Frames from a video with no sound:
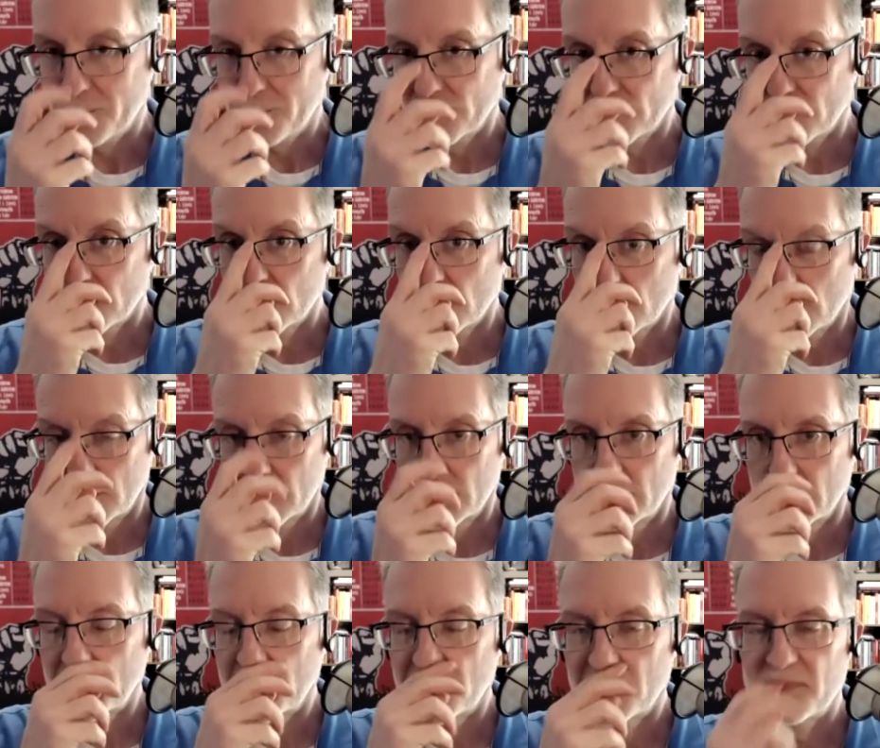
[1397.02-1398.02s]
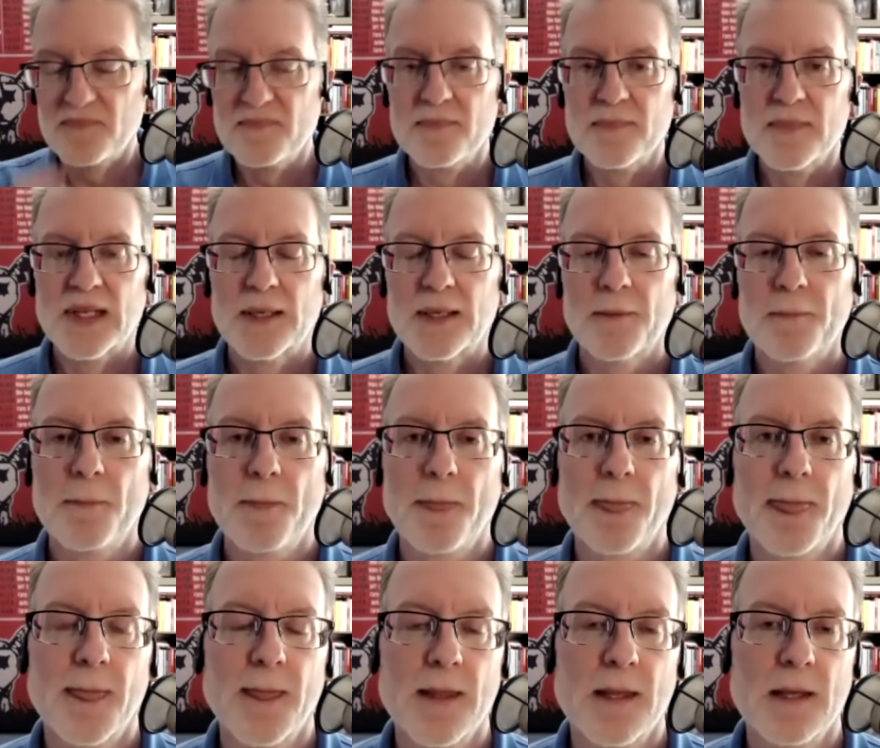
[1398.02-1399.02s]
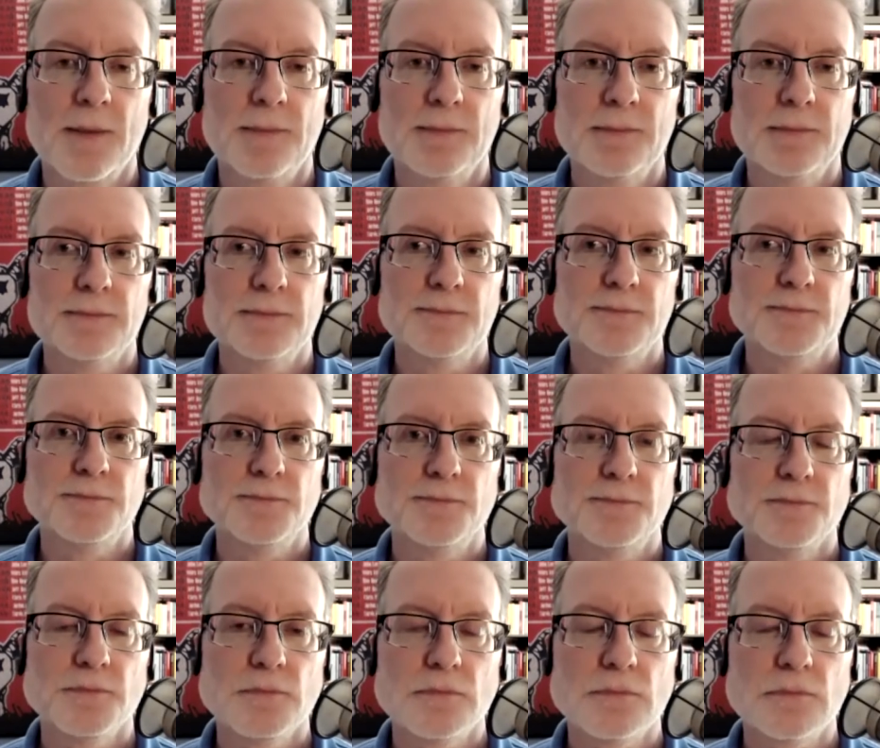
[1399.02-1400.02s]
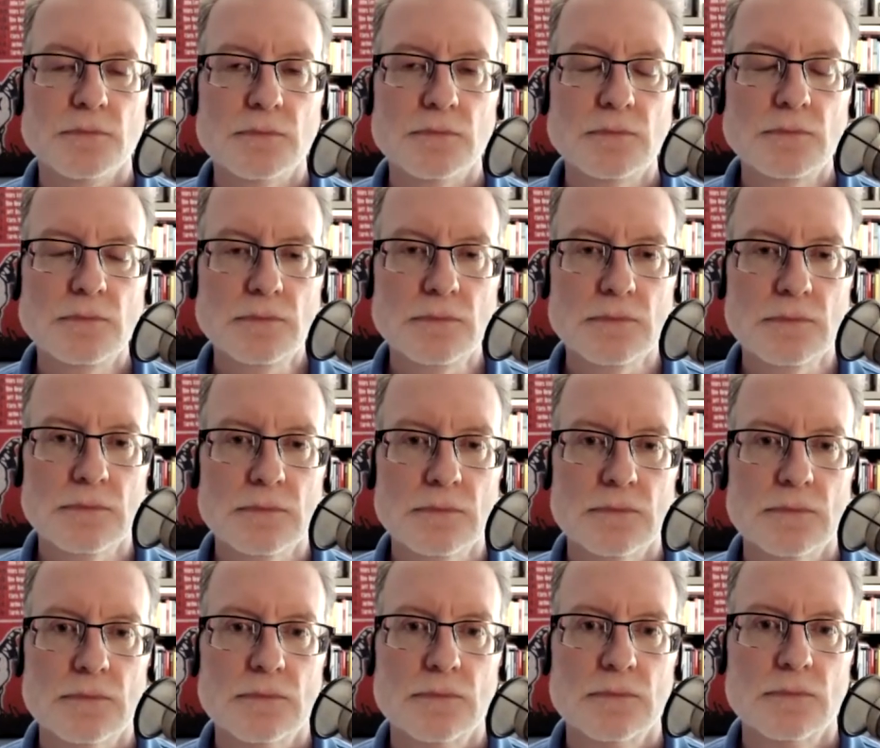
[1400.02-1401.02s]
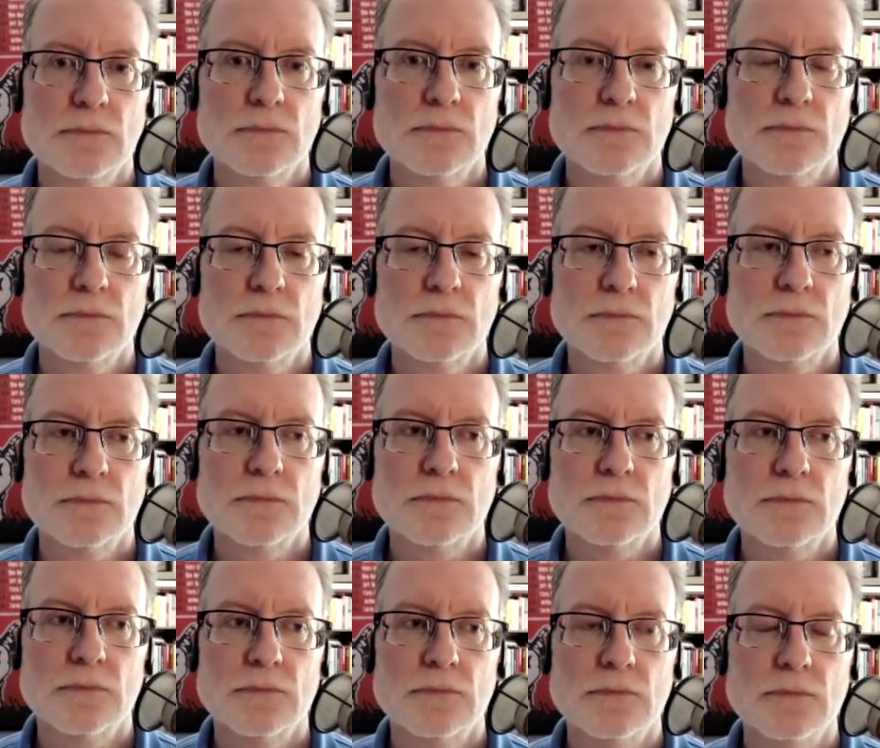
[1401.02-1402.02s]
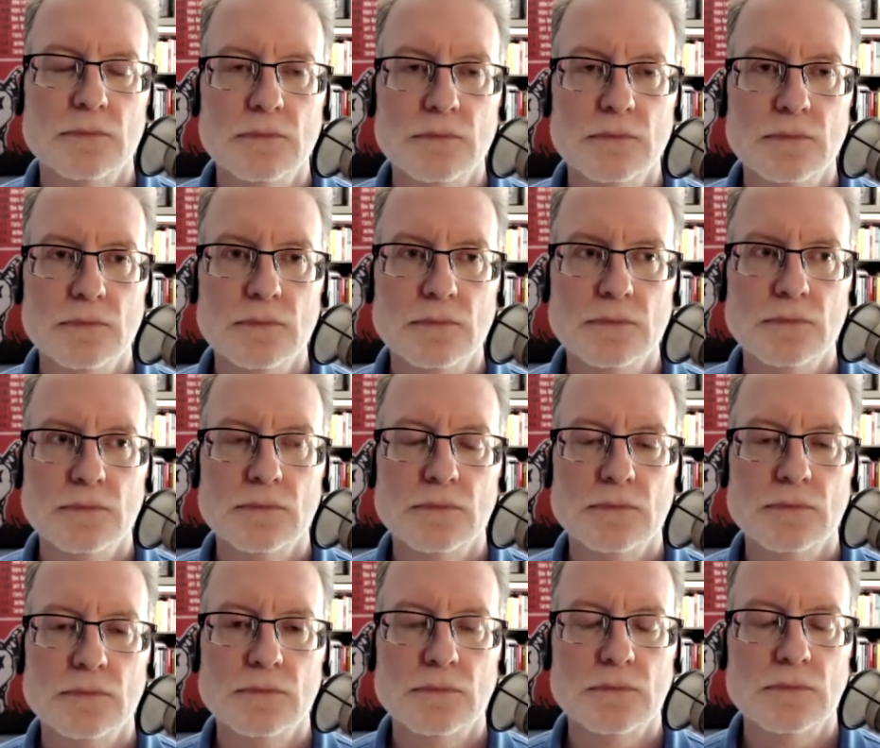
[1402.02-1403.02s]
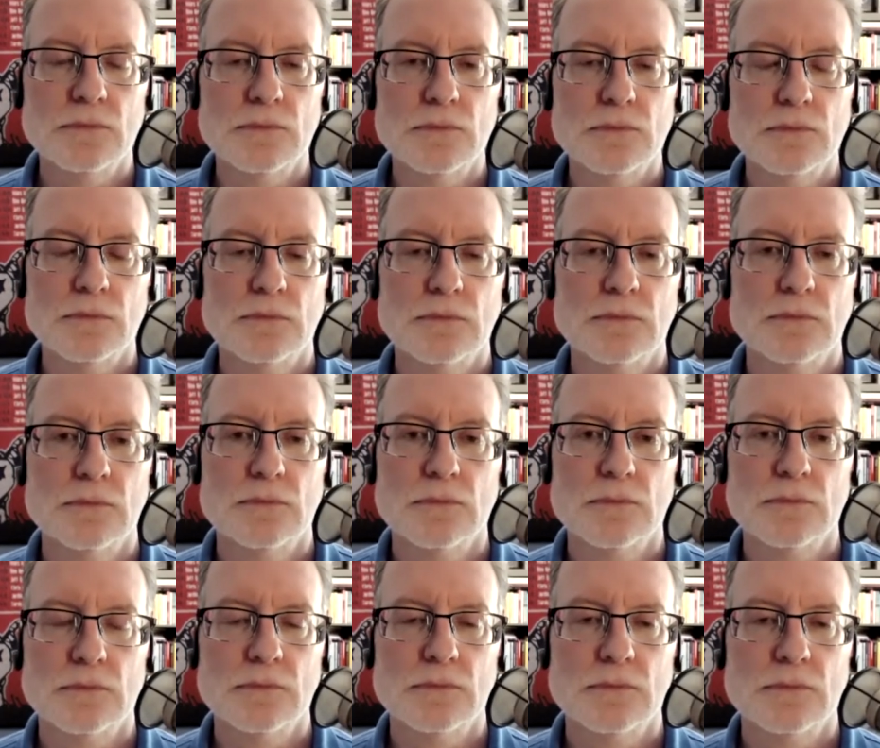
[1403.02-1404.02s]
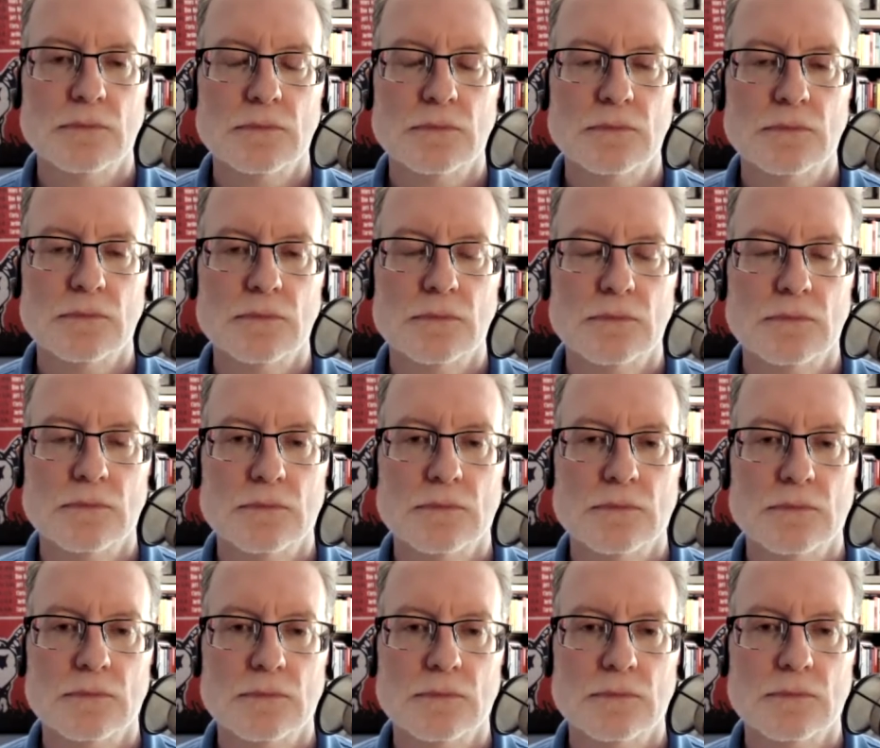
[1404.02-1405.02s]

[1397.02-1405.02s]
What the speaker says: (silent)